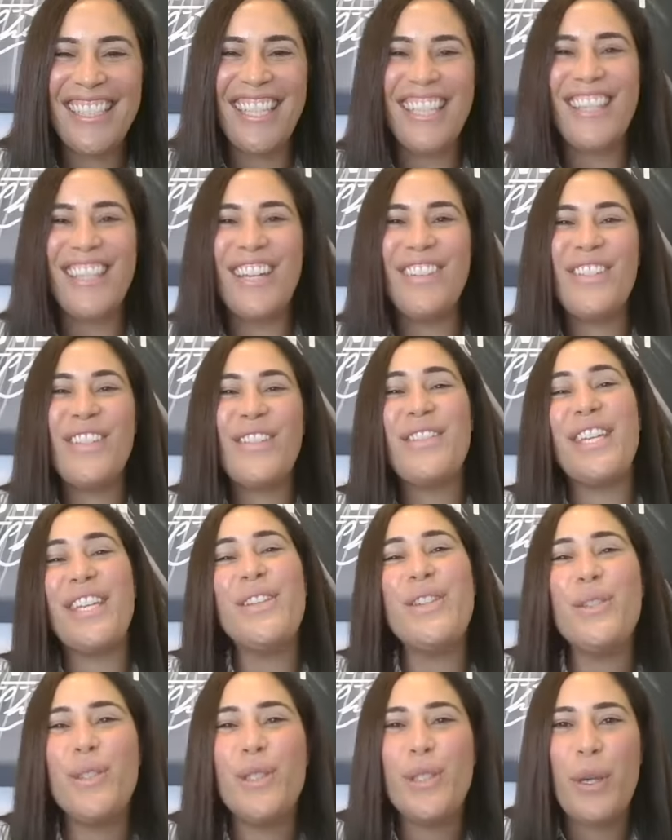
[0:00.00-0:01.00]
I'd love to. Thank
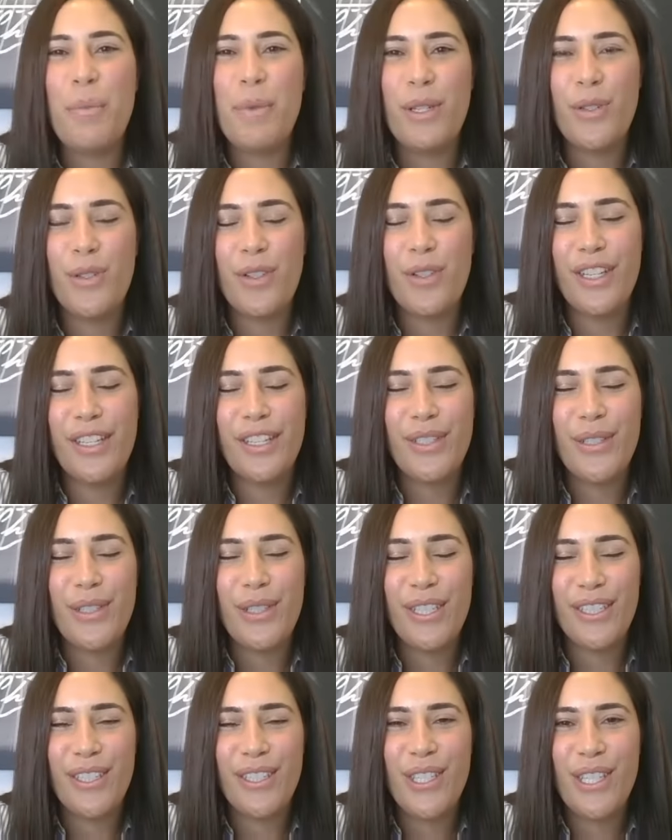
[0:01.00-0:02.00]
you so much for that
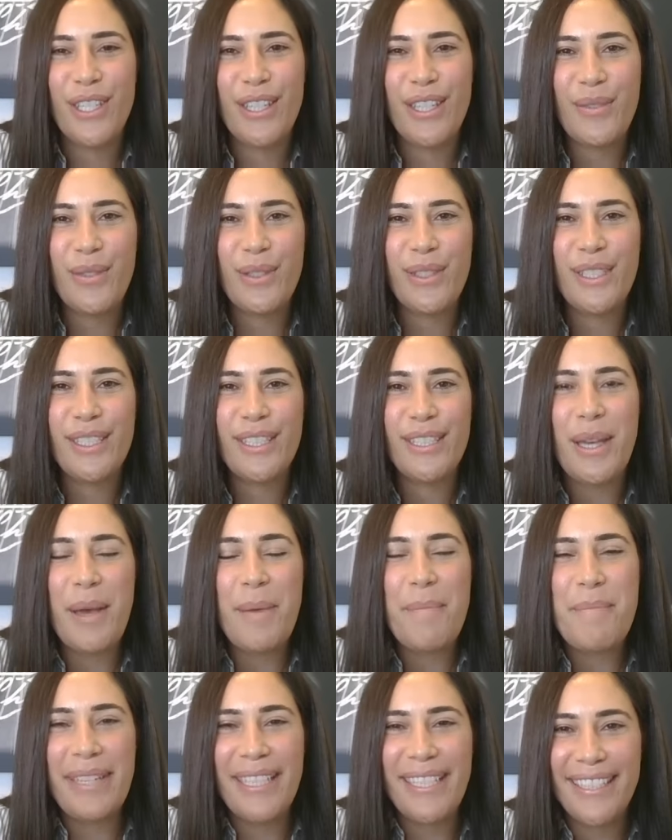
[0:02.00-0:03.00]
introduction. That was
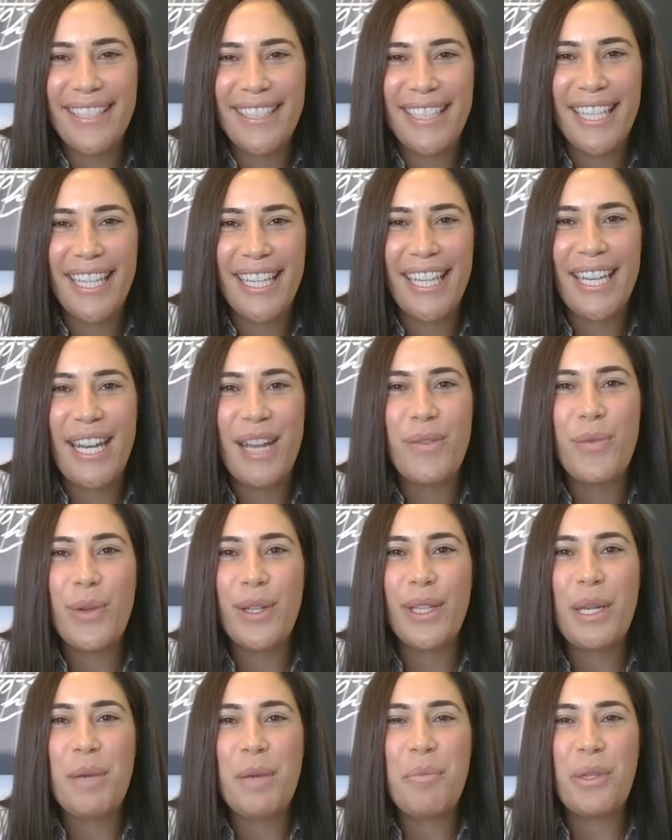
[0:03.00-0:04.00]
amazing. And I
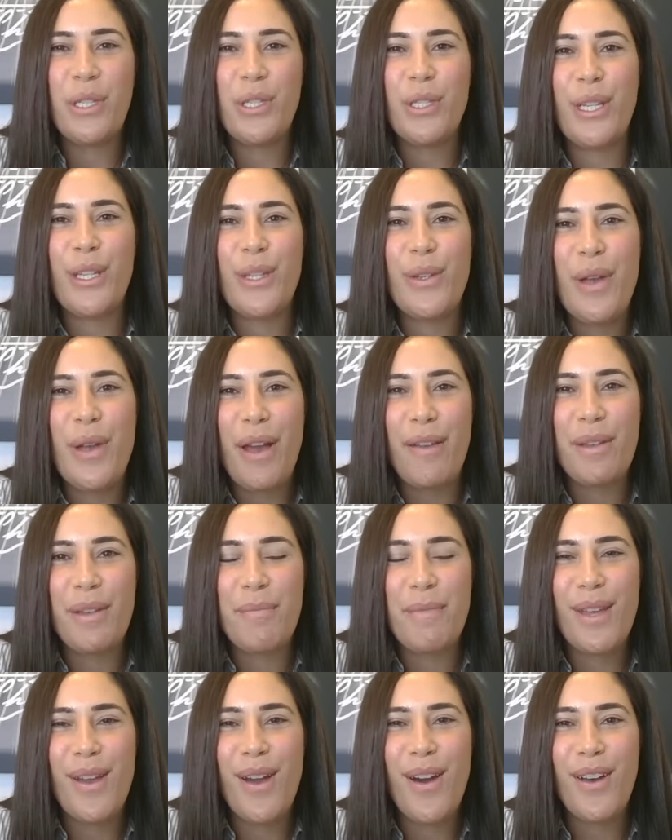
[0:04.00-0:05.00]
really appreciate you having
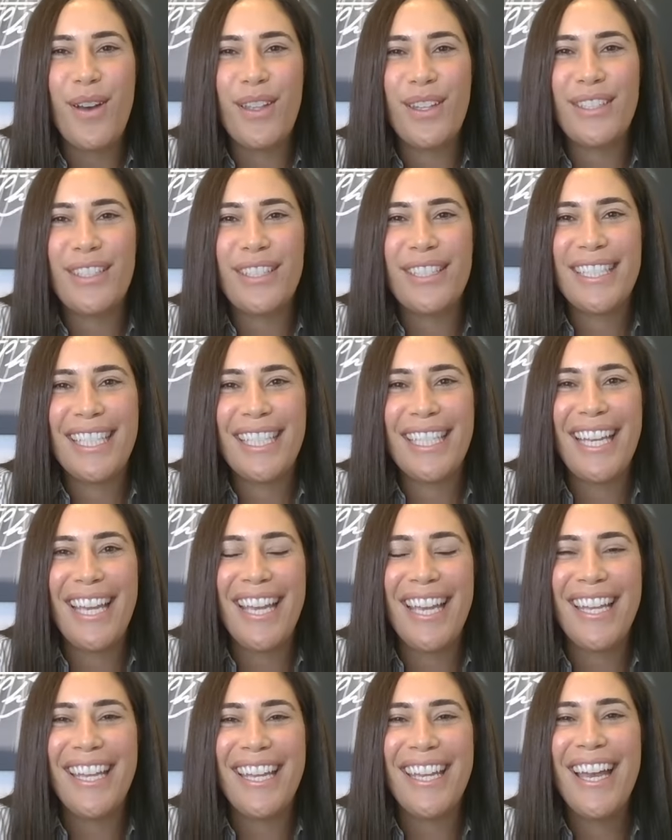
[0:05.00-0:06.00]
me on
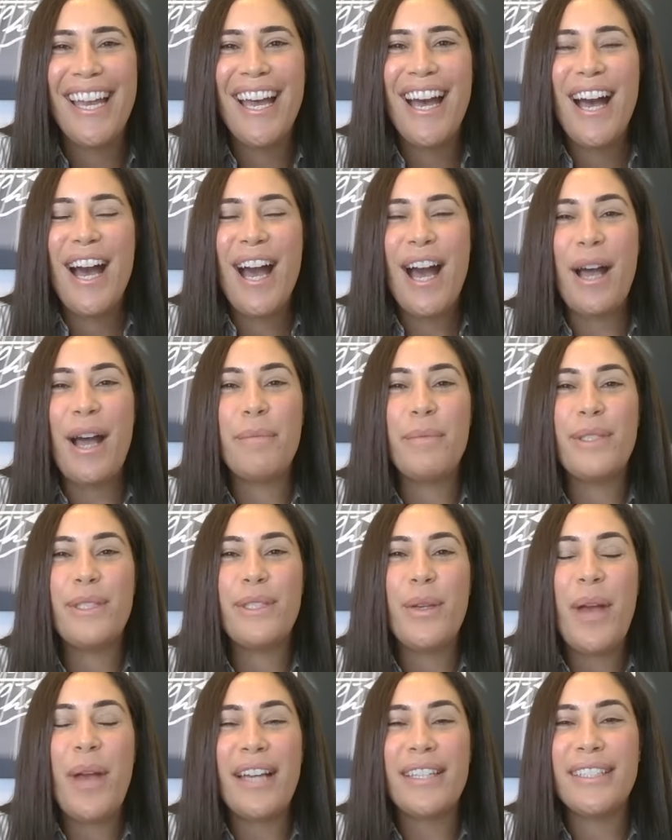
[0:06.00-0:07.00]
today. Um,
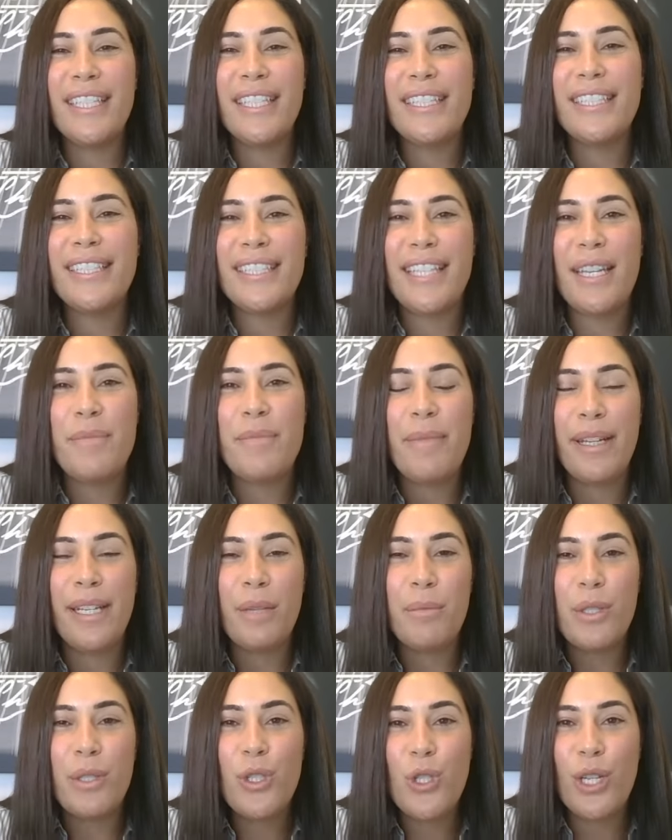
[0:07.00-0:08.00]
so, as Hind said, my
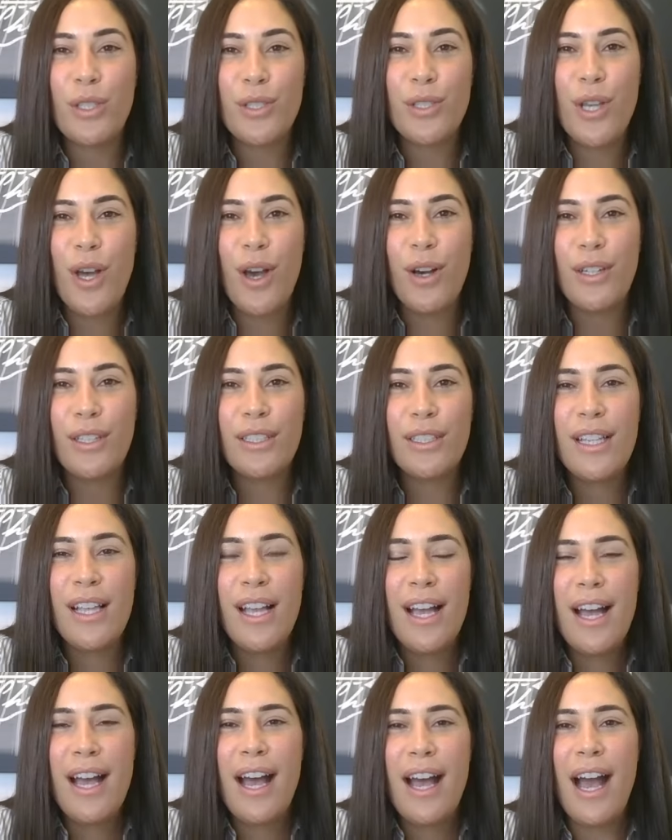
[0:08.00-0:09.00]
name is Chantal.
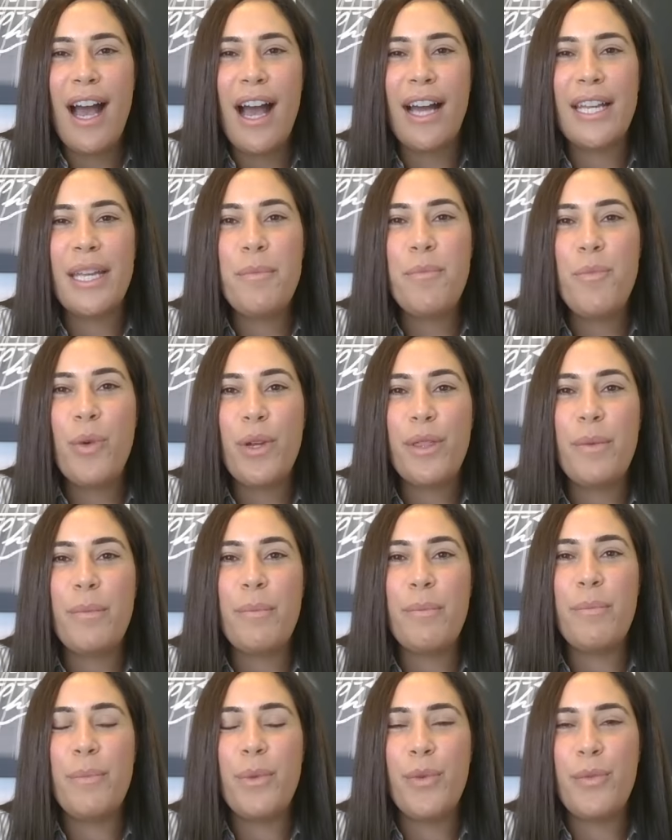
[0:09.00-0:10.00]
I am with
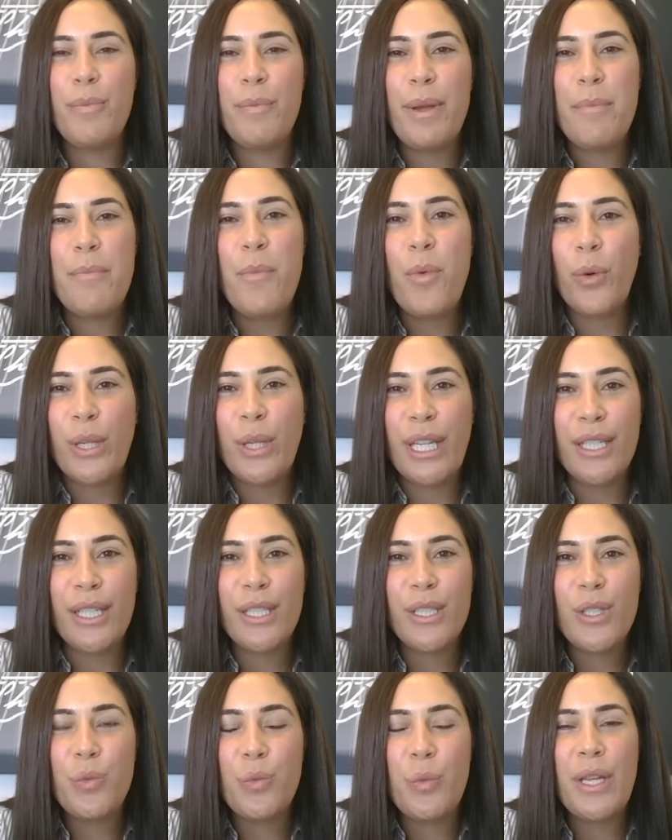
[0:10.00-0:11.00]
Movement
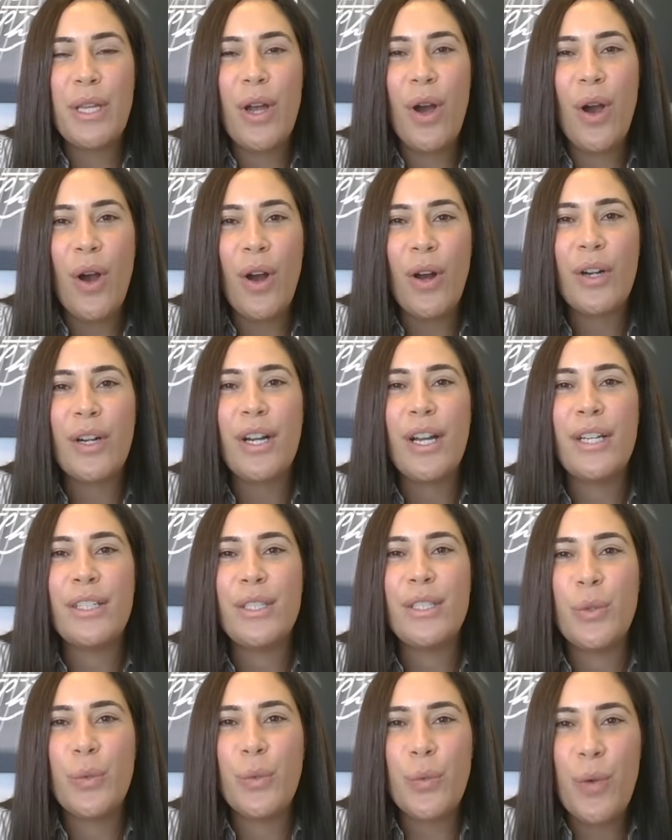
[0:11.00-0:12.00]
Mortgage. We are a
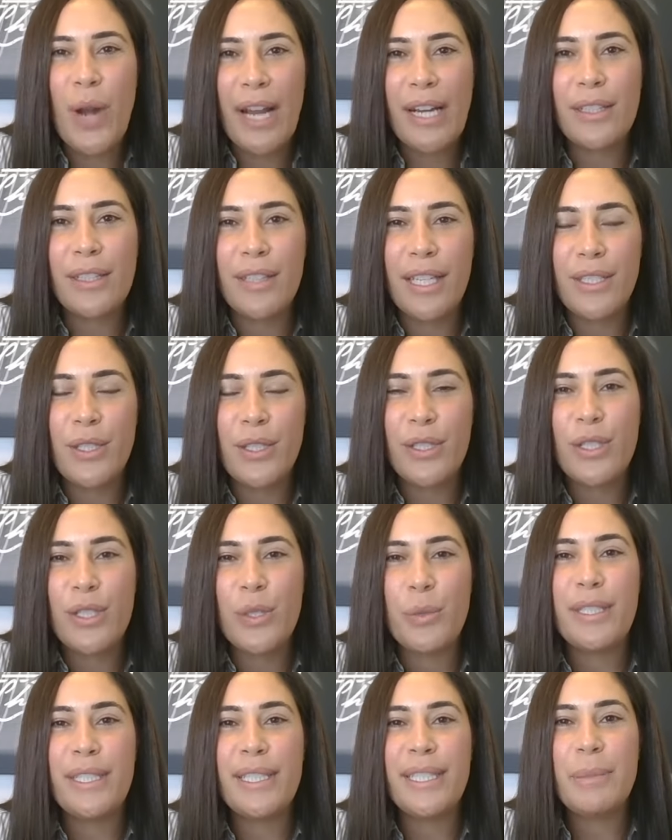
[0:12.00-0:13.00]
direct lender,
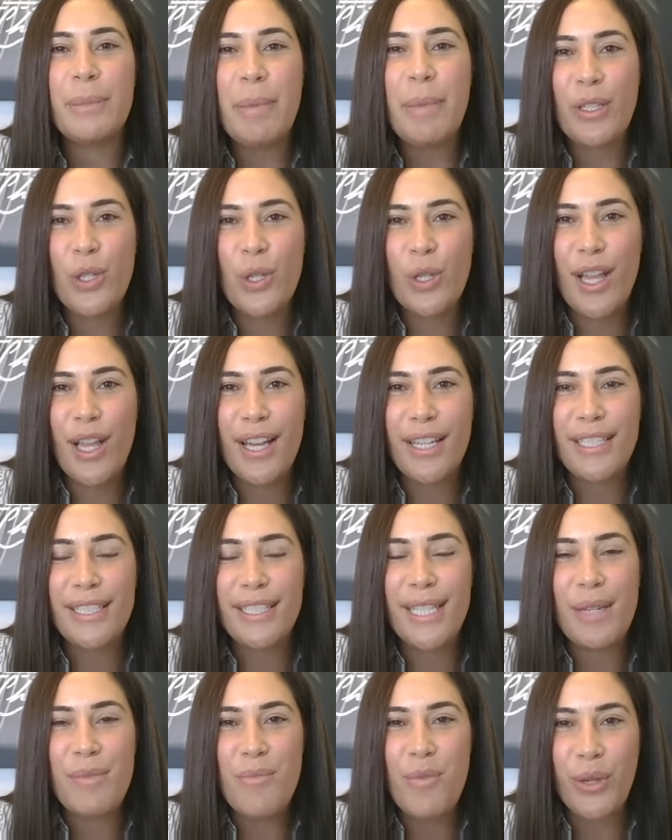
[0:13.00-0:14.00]
so we specialize
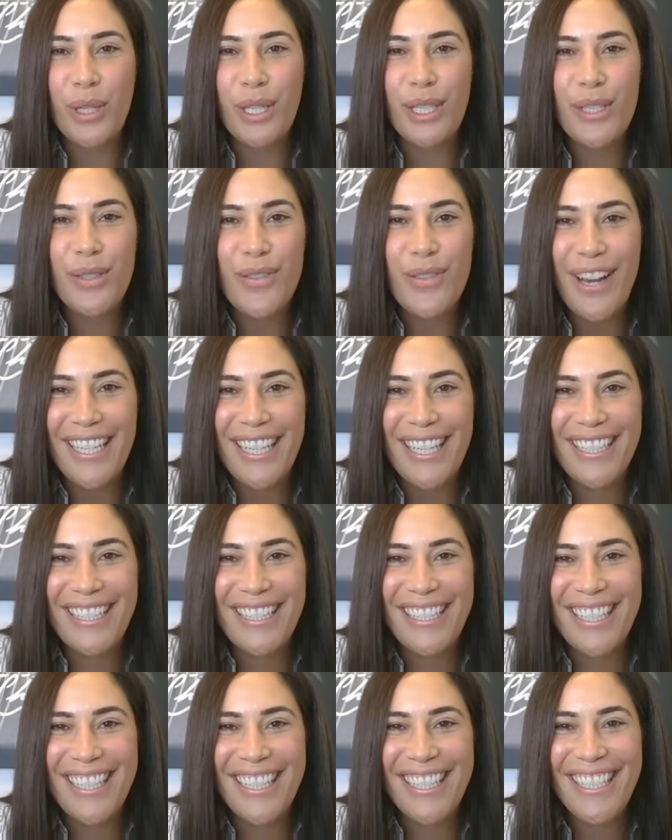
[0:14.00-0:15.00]
in mortgage
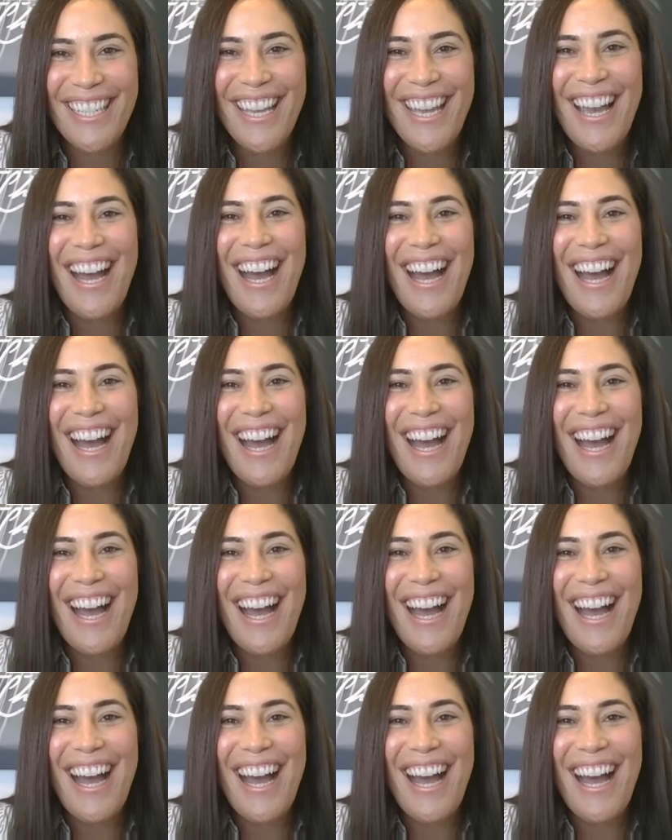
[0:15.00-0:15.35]
financing.